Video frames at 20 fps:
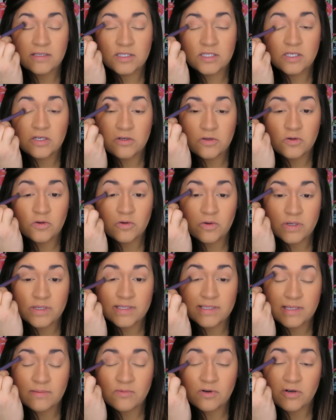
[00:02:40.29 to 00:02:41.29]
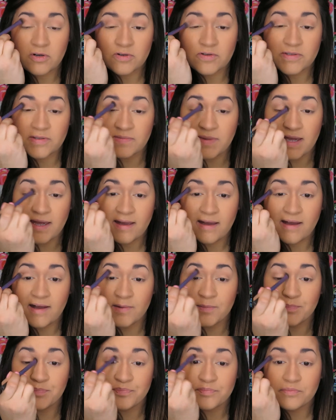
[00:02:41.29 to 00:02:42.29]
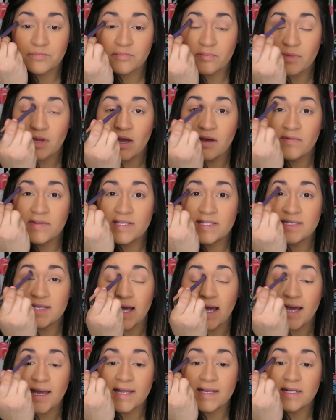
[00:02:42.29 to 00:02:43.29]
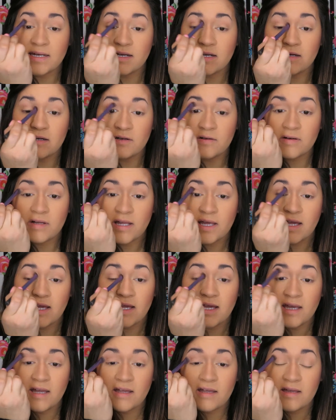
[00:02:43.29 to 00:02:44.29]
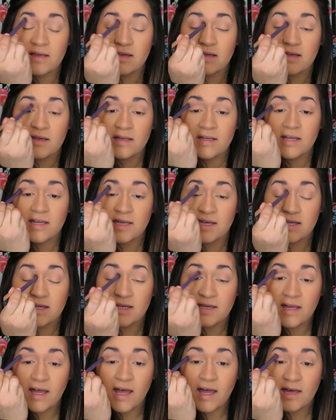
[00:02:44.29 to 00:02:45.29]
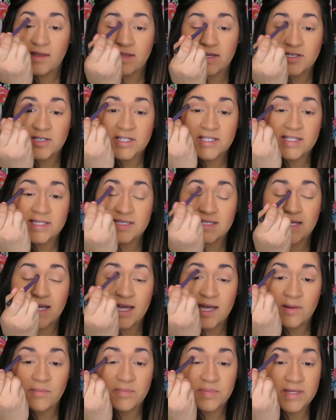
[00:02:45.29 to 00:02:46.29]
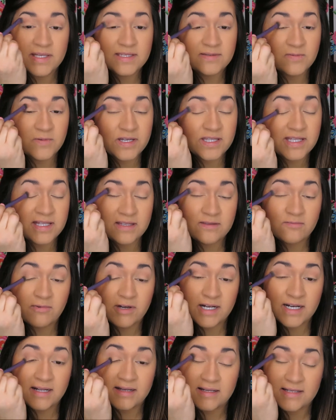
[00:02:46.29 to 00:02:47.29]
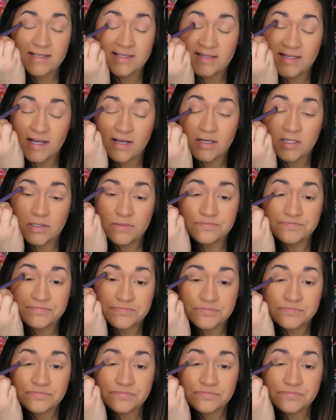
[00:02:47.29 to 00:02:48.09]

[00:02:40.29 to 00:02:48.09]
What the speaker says: do some girls' makeup on the side, you know. They just tip is what it is, so.